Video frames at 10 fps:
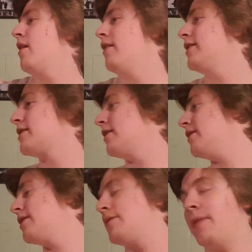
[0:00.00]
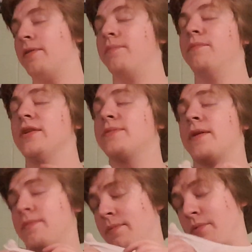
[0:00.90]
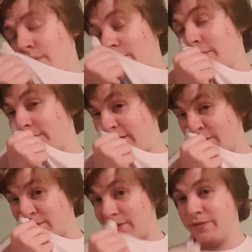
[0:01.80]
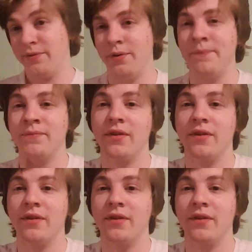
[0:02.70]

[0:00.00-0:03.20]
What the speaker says: This is about to be the point where tears start flowing.